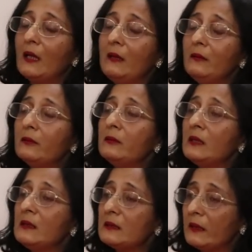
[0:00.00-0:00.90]

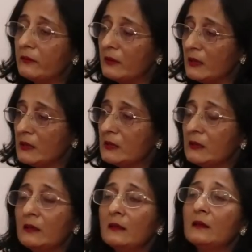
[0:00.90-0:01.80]
including Central
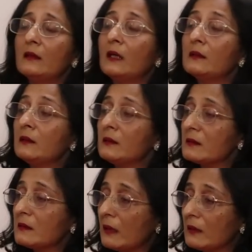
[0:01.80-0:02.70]
Asia, other
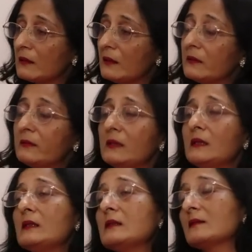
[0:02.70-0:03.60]
SAARC
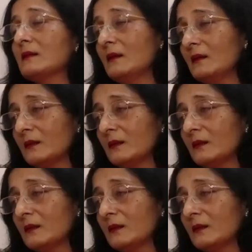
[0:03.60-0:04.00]
countries,